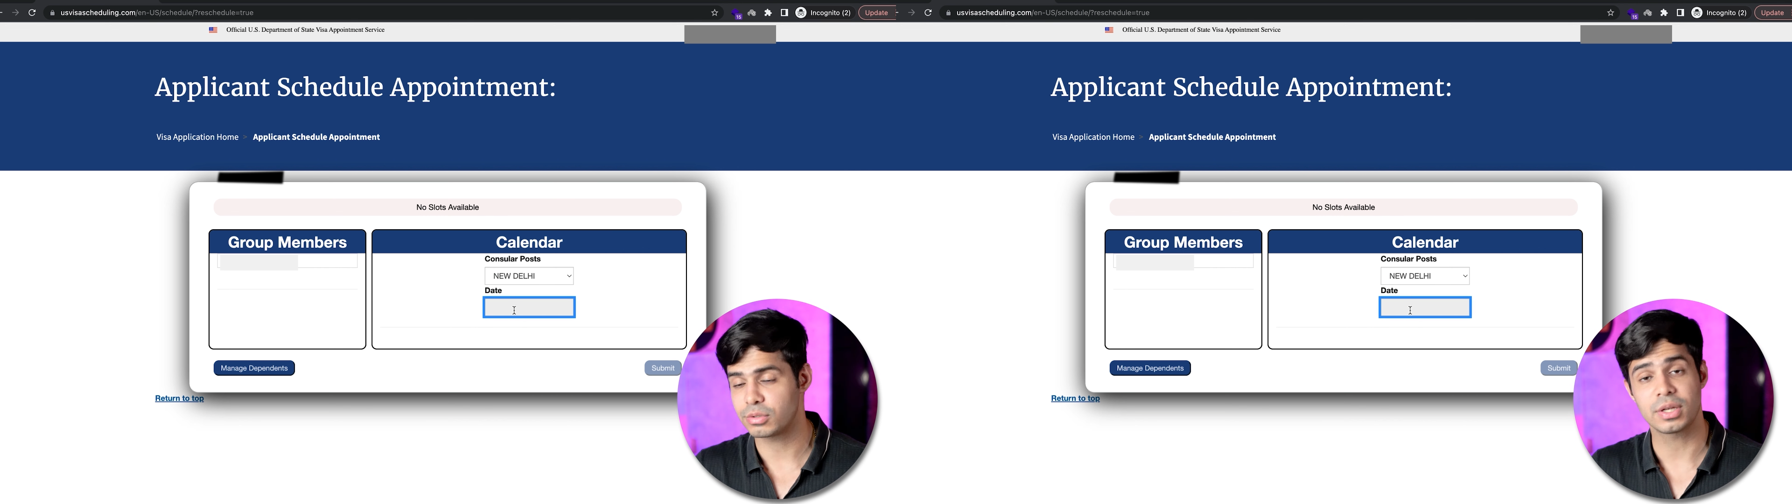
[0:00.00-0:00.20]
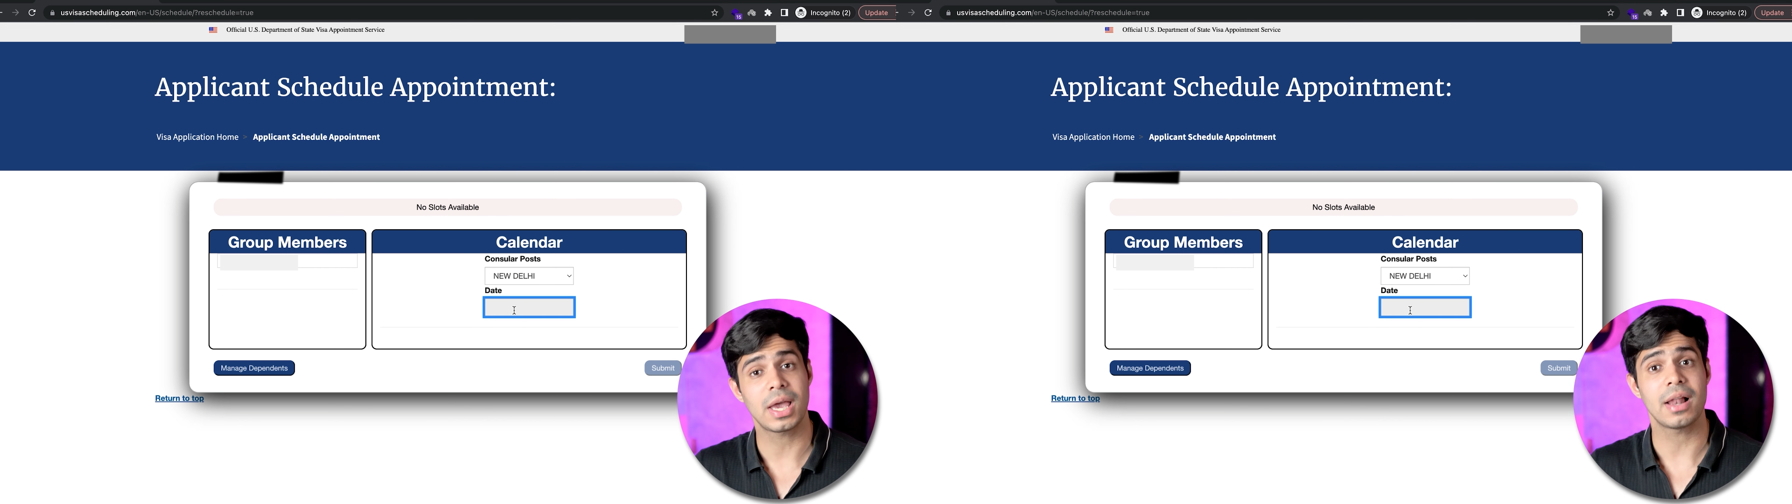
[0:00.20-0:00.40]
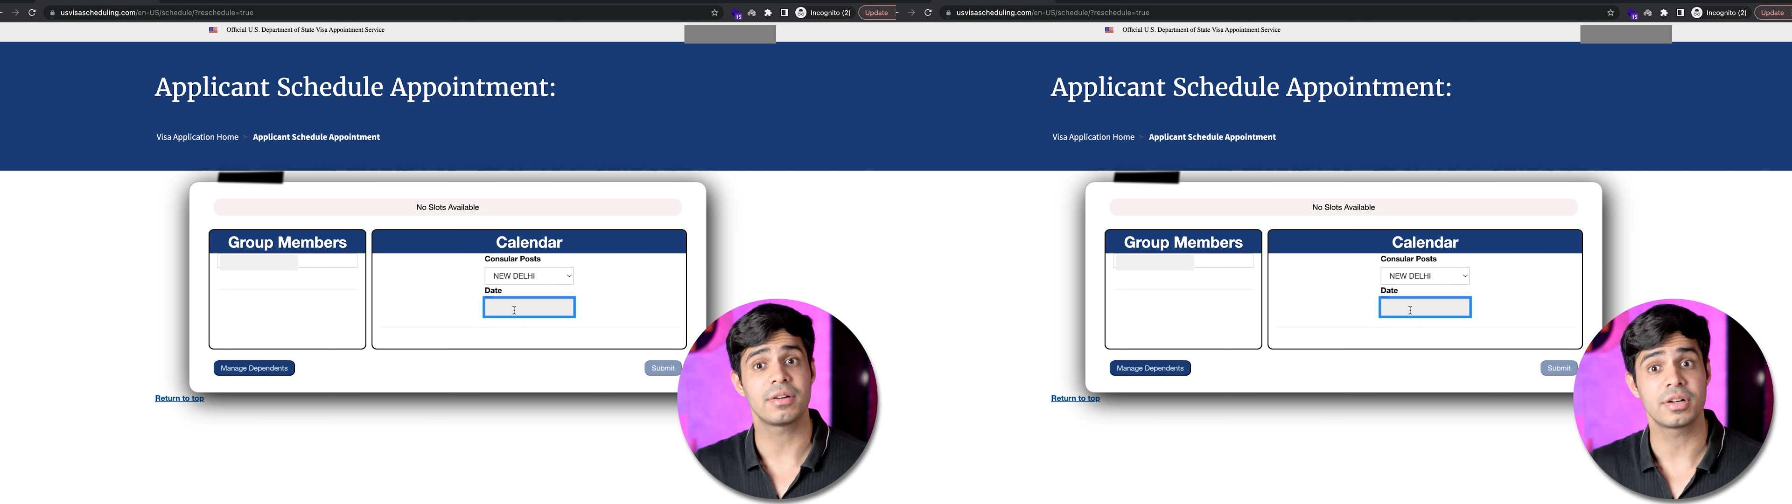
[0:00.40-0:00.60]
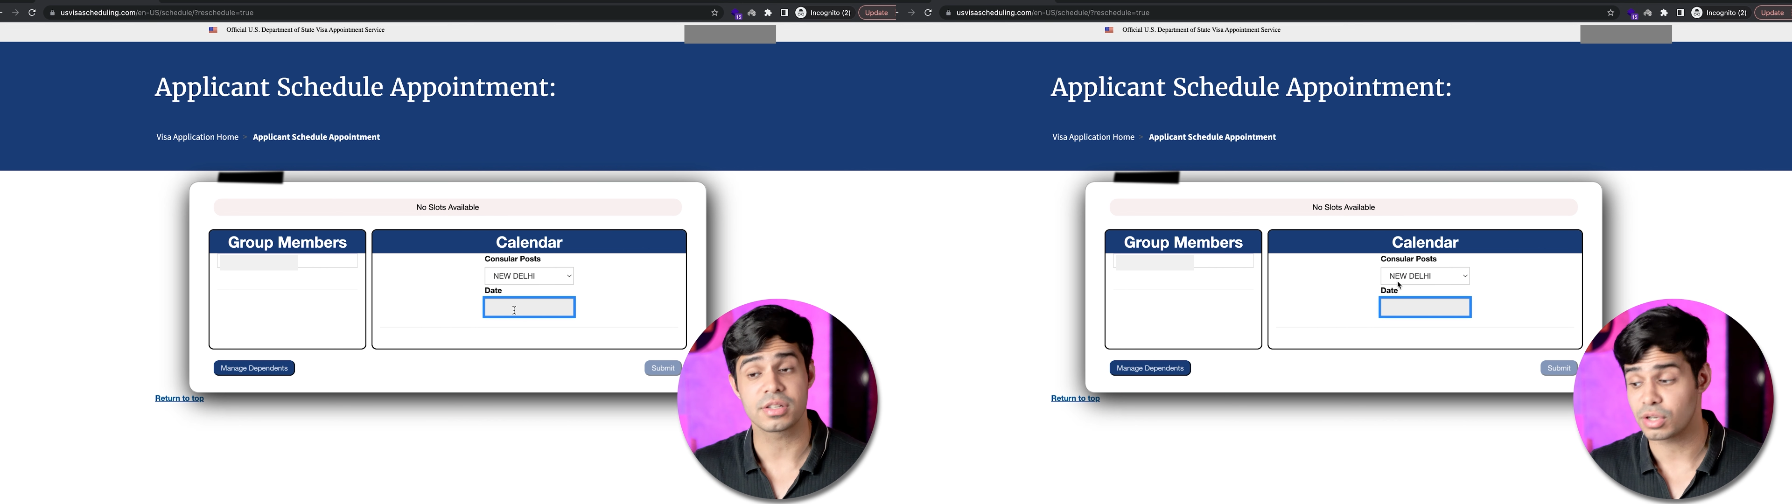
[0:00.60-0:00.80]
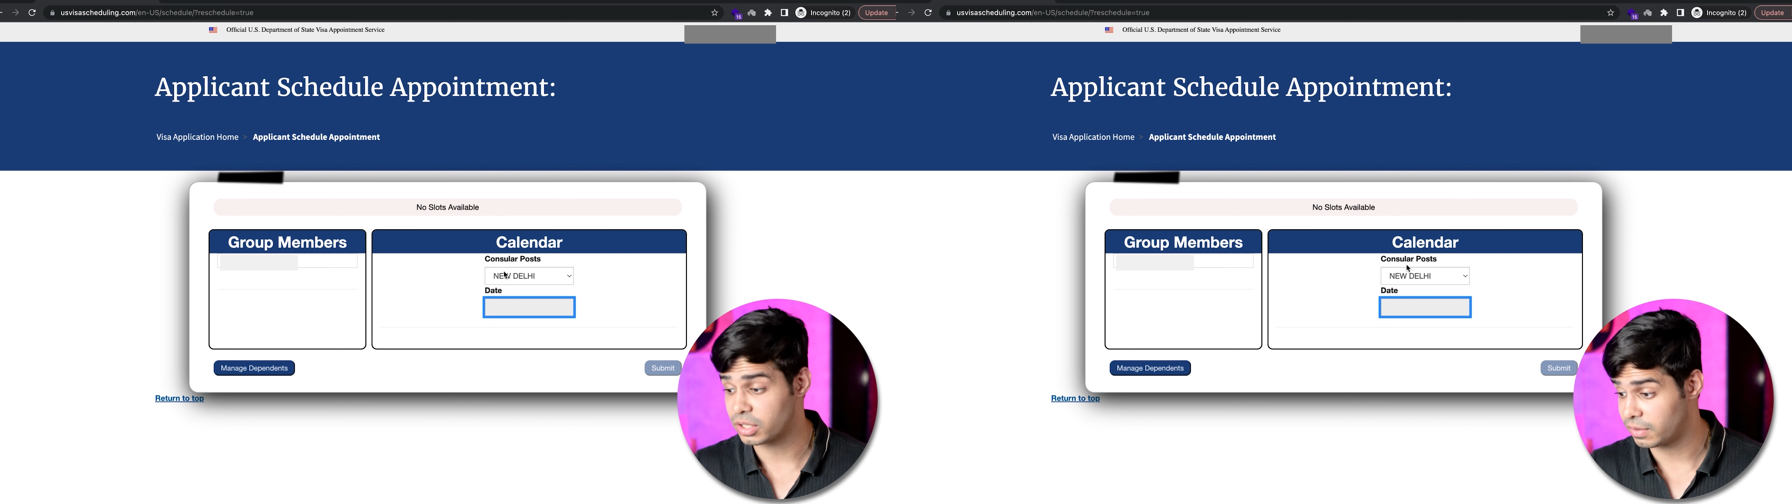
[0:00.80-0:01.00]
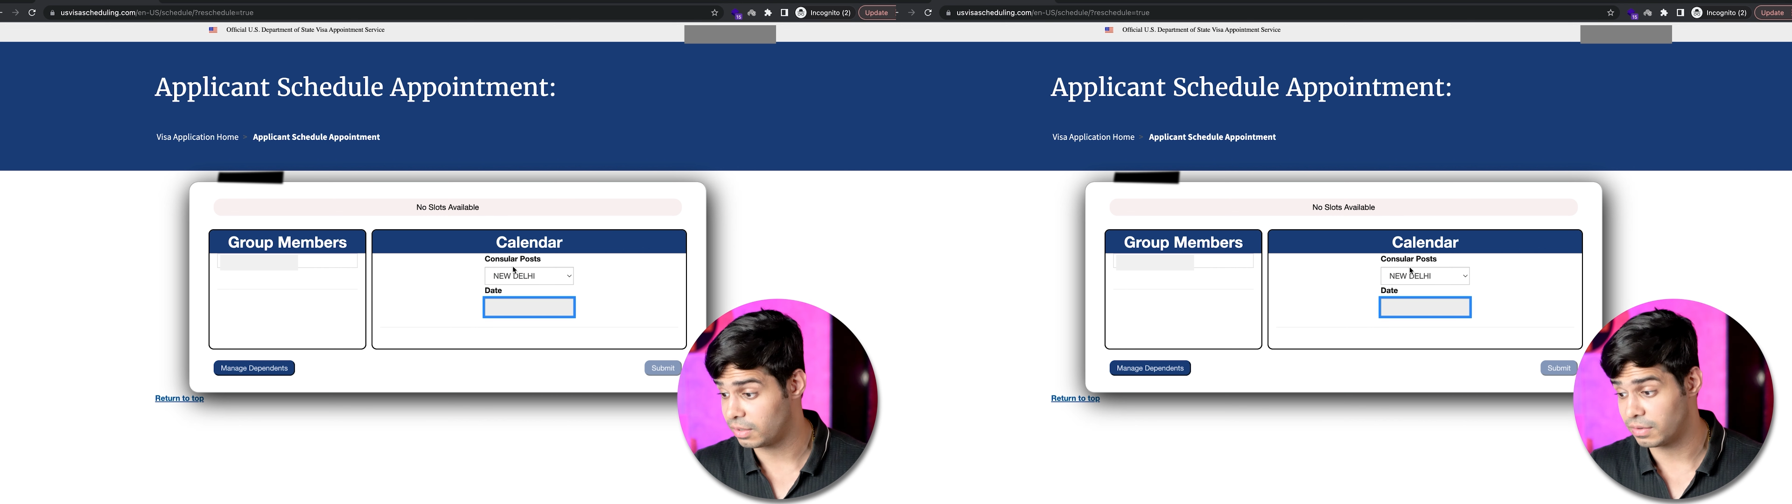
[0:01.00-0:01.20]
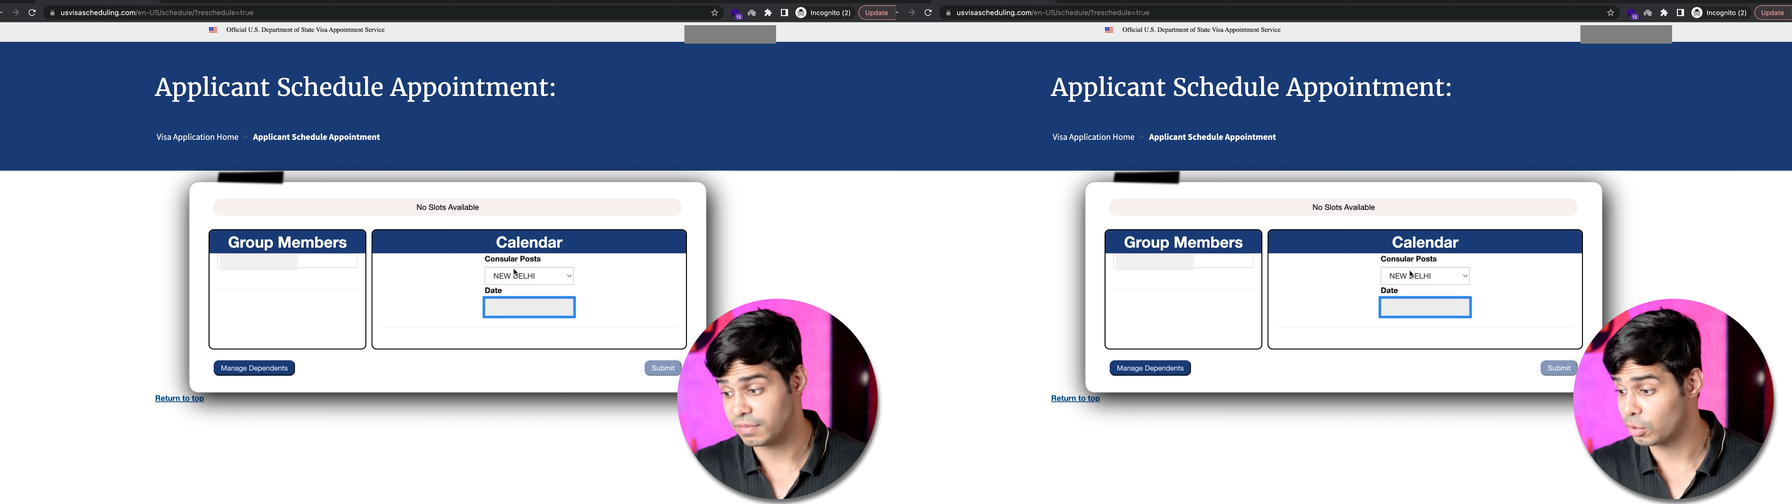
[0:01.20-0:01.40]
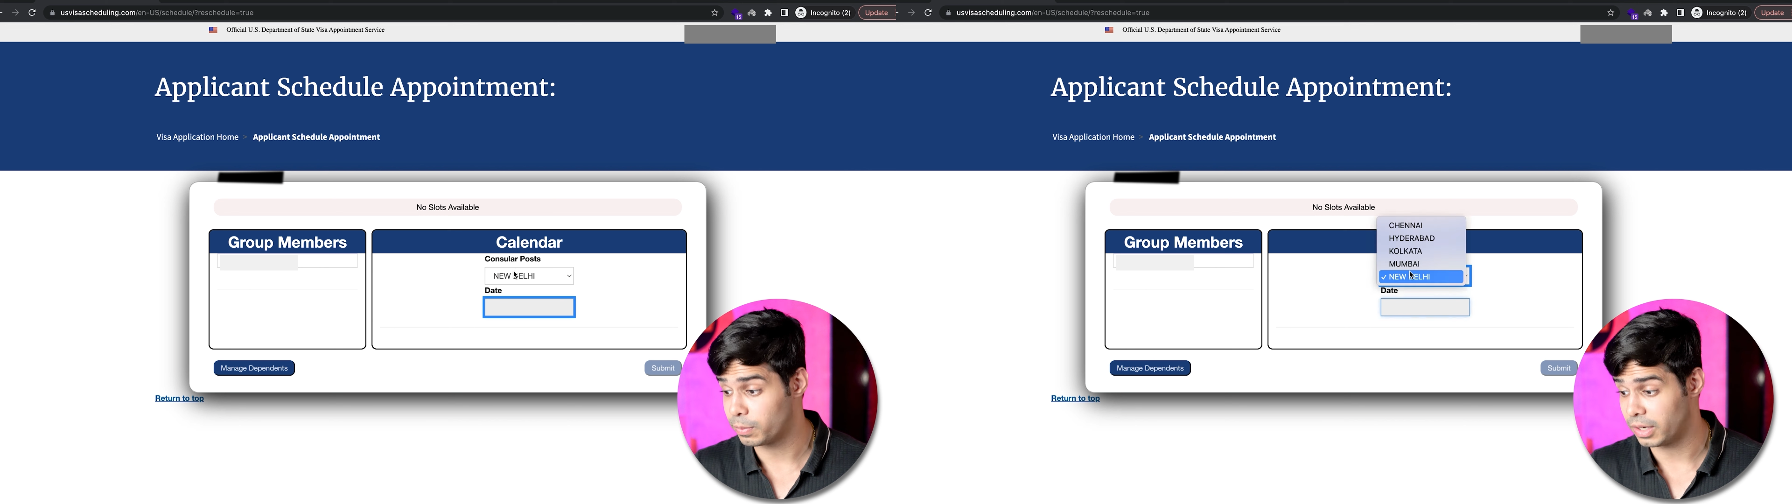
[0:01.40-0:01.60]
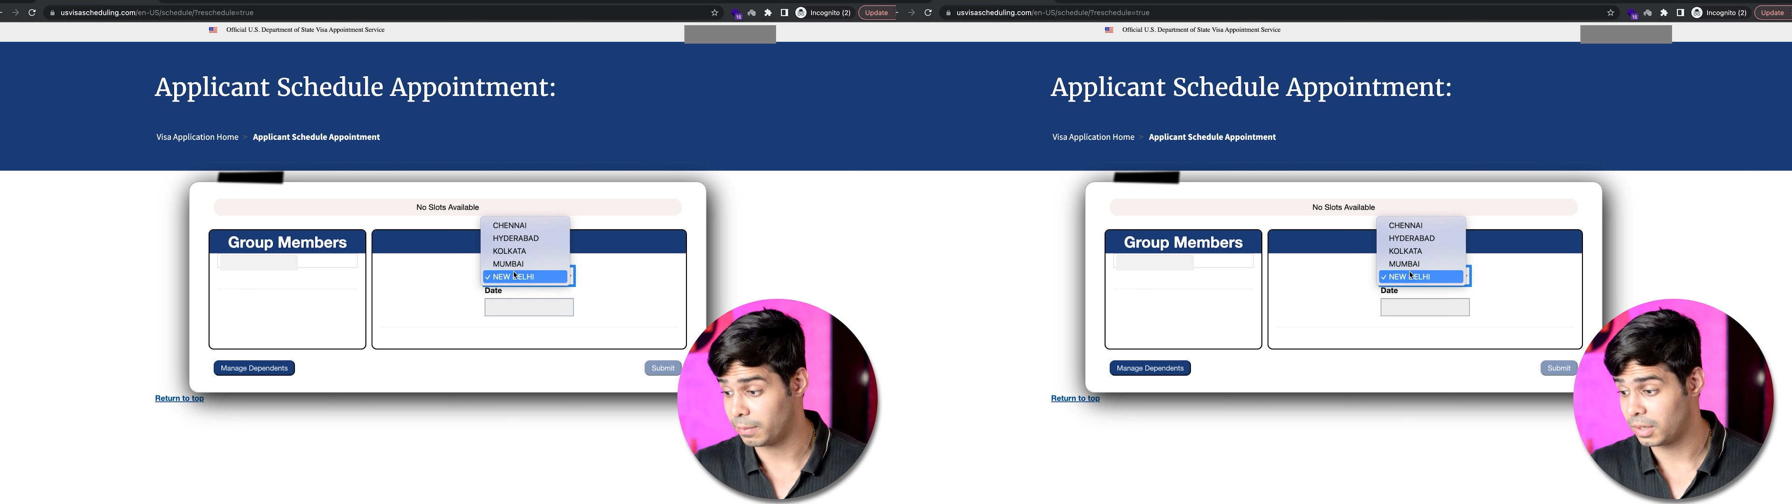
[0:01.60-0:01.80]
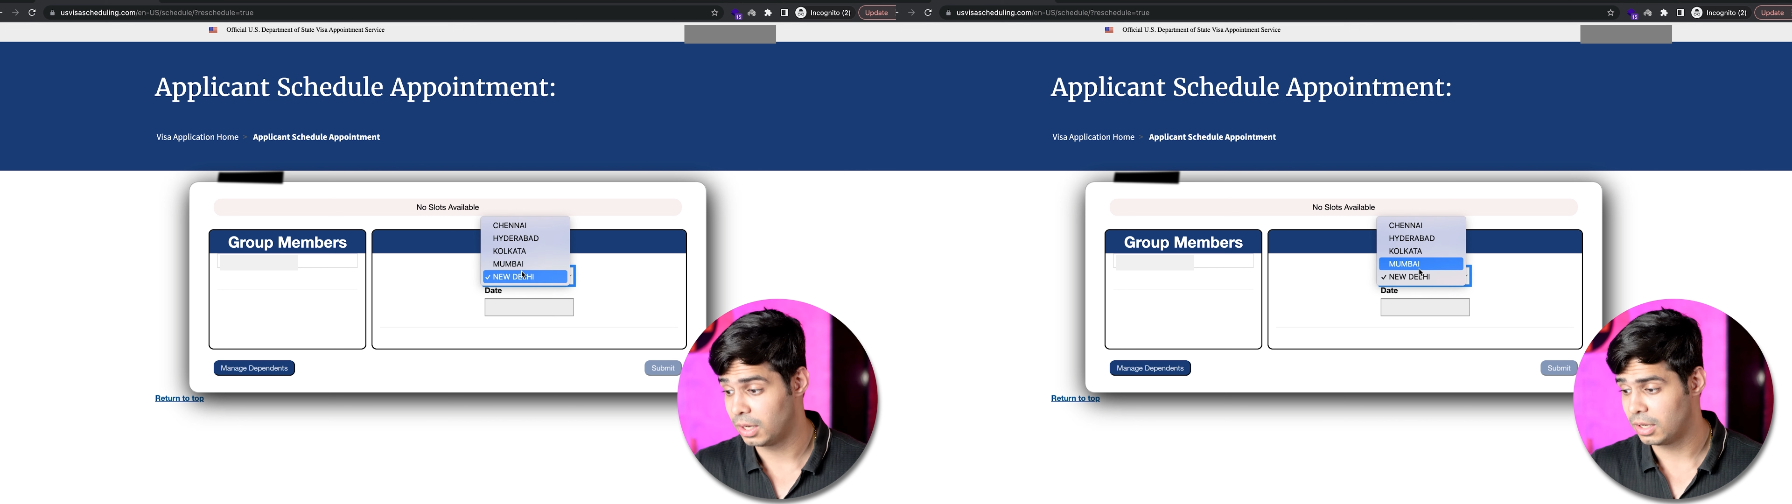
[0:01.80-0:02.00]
So the calendar doesn't even open up.